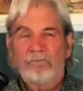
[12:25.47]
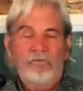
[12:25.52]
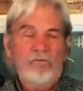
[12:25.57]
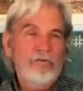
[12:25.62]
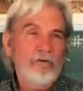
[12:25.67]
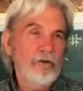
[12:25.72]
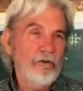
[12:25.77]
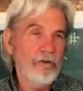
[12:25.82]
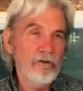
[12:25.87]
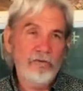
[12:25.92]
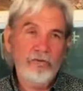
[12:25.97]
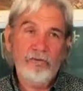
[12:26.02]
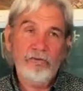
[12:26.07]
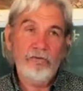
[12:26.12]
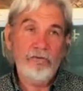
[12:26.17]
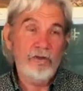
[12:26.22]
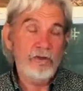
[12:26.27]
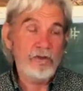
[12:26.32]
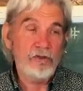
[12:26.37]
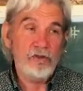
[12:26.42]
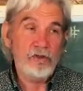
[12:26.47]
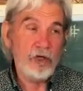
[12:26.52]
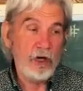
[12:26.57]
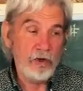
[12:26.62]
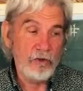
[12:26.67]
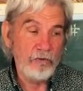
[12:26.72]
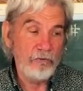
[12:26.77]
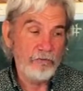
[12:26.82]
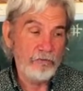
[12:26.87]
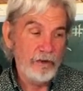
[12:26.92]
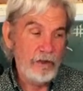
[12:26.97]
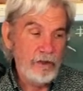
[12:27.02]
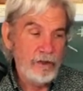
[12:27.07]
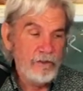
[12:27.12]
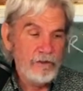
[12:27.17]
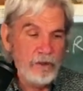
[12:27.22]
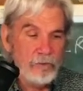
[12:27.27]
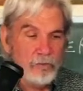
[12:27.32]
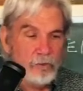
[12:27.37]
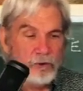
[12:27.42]
So this, this shows
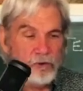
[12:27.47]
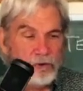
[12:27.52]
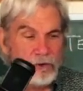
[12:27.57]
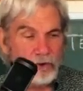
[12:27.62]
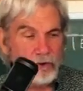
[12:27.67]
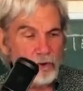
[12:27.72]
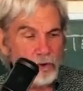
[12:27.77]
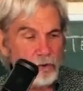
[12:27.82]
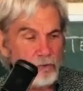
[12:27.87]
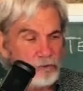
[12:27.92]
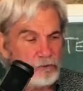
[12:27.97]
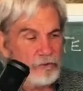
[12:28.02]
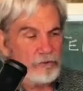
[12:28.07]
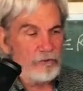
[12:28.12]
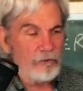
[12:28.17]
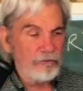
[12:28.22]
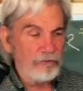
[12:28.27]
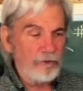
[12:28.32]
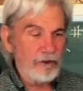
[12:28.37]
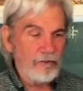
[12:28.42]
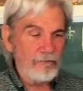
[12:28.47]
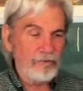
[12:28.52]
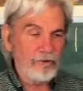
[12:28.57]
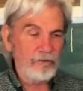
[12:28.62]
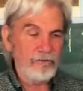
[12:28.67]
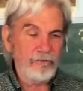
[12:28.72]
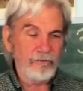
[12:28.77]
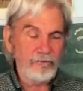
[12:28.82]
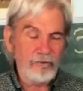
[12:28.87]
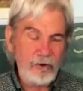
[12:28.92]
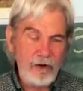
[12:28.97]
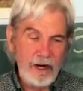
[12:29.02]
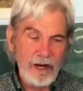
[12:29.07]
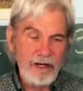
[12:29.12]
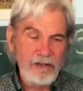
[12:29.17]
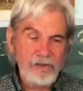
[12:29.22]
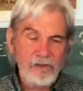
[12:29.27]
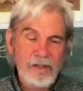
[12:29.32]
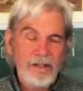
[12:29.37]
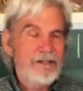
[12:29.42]
that when you're going through the sufferings of
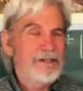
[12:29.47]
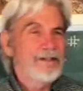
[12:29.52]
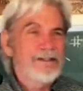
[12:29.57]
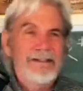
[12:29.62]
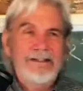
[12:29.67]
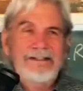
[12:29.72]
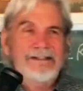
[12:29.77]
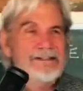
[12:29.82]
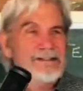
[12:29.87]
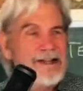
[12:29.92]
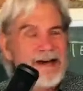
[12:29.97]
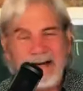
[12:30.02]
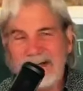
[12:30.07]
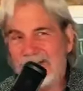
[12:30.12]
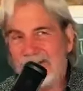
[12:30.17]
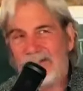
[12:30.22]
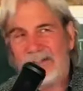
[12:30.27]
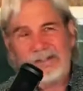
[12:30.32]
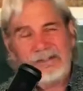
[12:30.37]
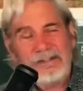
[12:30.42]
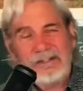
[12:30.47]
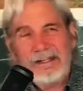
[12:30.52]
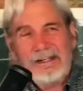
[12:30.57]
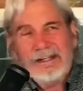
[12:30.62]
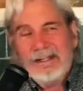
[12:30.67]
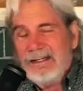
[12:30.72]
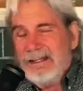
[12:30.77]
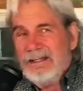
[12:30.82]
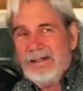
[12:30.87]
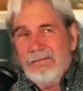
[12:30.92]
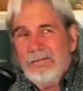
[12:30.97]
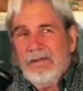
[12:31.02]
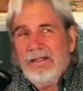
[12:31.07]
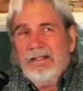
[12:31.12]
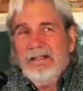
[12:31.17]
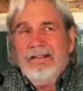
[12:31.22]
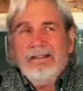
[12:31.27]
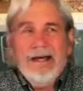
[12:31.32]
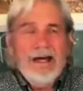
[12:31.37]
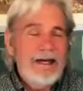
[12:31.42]
Christ, it's not just the enemy
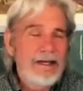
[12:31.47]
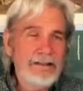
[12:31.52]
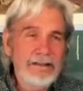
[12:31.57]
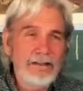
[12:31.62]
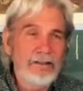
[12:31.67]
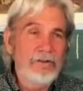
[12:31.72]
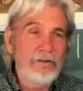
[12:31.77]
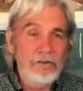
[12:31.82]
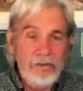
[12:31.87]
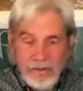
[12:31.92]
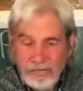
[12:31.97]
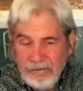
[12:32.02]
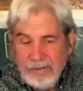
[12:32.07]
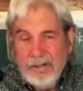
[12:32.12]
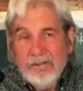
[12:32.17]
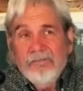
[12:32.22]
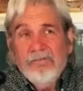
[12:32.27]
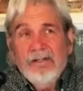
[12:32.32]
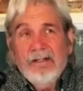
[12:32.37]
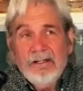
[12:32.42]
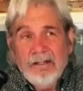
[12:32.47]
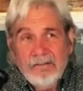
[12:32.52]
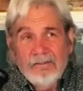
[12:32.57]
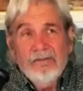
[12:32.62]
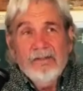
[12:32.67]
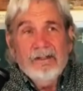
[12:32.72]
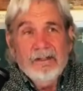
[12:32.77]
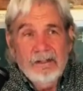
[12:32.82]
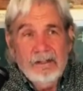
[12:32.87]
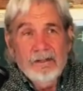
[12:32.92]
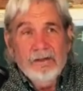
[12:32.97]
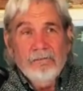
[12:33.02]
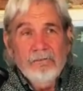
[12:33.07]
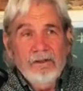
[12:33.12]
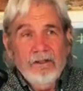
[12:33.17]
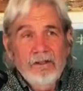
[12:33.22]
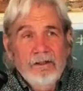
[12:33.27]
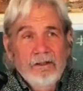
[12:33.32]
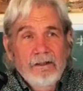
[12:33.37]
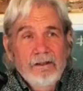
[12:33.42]
attacking you, even if it is the
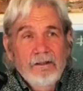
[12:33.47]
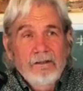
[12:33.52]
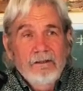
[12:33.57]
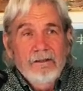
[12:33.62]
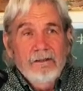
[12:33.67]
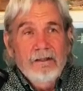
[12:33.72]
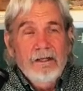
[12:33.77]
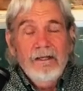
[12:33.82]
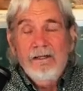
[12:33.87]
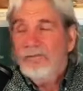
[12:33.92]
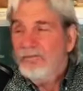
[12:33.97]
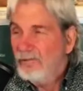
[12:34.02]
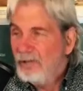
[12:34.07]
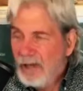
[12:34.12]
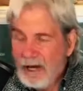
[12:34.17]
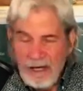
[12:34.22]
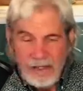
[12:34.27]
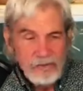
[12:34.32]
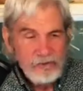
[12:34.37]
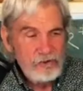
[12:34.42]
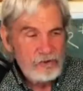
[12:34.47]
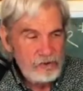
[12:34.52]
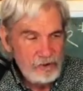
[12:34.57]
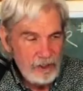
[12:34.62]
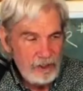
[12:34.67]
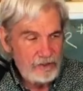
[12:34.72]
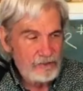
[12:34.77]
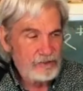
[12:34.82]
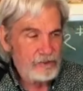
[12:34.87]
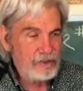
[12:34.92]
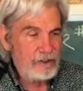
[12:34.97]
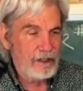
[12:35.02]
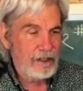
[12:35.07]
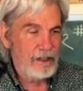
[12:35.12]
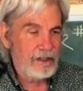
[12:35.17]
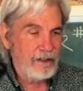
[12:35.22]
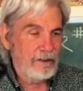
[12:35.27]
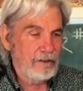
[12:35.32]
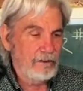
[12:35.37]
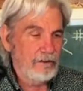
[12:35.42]
enemy. It's not just
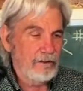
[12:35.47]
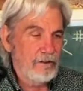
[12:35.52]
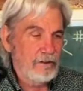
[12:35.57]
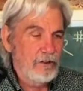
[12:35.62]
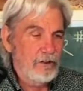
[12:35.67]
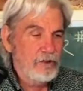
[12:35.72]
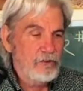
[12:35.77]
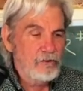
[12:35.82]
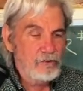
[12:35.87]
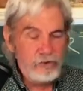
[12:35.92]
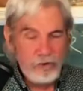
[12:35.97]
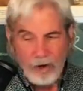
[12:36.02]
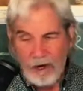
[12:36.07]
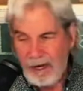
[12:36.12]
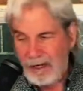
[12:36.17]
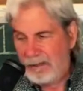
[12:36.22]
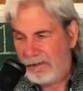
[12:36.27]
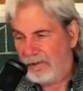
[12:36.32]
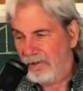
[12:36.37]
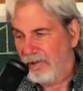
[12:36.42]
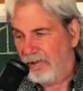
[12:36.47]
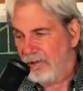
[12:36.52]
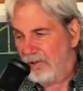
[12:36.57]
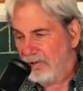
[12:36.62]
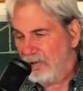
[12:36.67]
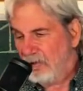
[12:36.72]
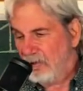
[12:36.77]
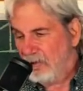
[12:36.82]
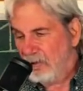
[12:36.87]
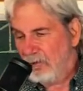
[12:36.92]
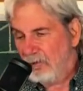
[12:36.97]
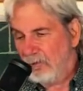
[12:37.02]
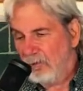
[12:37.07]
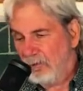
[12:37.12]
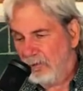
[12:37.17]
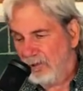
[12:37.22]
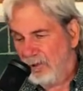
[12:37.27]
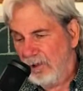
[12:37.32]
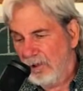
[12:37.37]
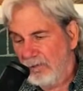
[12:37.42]
a trial that you,
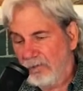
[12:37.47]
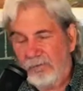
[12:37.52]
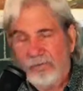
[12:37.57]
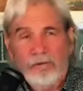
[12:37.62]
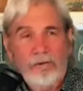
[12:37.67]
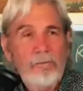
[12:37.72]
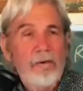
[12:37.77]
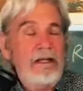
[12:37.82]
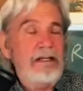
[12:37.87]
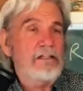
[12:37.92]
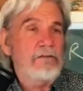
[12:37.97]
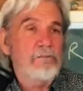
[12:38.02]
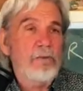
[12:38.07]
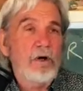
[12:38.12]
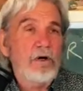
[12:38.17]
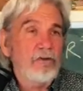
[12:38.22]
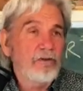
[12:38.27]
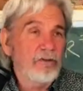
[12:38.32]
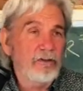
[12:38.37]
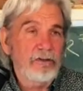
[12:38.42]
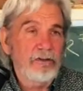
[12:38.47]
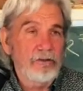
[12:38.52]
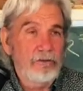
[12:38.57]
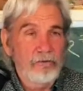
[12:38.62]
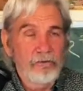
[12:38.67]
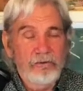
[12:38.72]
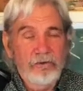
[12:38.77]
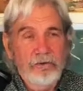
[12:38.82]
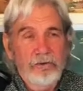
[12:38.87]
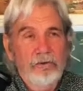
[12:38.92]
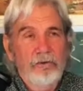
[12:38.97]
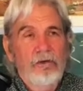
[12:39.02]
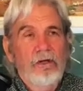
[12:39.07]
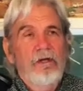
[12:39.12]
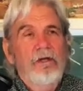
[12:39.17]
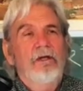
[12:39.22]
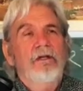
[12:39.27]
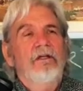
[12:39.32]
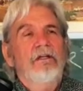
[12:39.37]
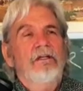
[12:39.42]
you know, somebody's persecuting you.
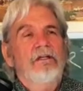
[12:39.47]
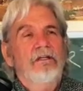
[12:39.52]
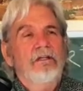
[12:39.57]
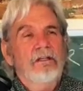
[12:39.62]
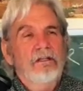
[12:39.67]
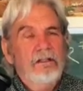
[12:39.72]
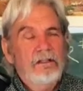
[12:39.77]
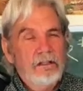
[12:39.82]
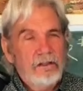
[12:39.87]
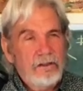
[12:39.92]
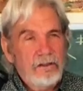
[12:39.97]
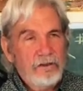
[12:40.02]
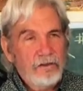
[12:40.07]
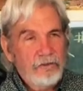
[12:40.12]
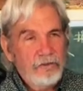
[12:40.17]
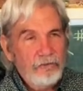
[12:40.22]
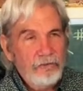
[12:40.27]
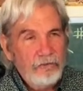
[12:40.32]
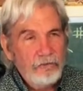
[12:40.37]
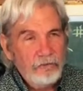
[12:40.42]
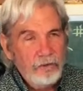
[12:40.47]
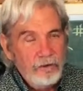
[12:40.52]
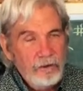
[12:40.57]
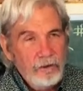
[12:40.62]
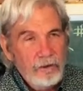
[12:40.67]
It is